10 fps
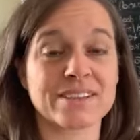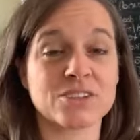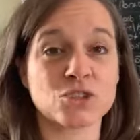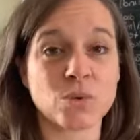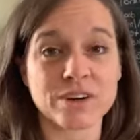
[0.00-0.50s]

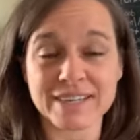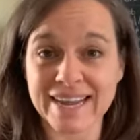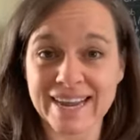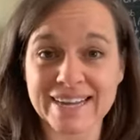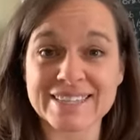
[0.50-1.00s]
short
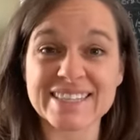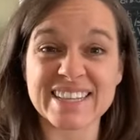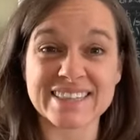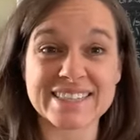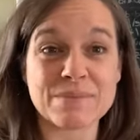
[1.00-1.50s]
days
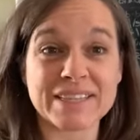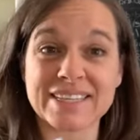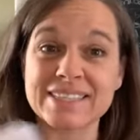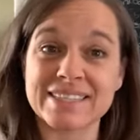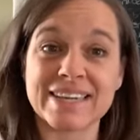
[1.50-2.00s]
that some of
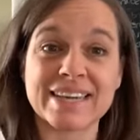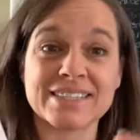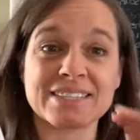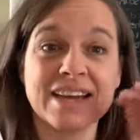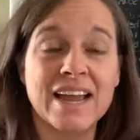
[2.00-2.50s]
these
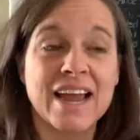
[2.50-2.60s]
things